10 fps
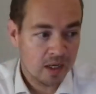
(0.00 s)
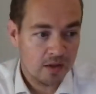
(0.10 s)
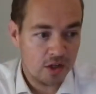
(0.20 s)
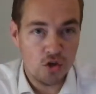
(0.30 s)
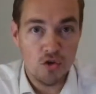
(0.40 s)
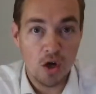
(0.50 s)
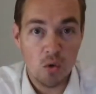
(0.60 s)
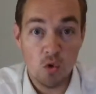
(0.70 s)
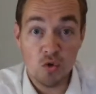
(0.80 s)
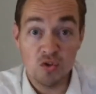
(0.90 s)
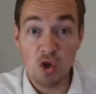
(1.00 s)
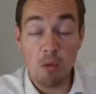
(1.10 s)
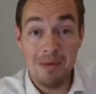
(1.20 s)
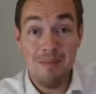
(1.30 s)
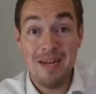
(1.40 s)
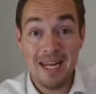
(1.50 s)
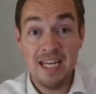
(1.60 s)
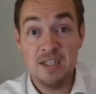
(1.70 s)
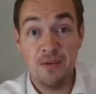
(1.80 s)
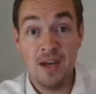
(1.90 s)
that you know what your top limit is for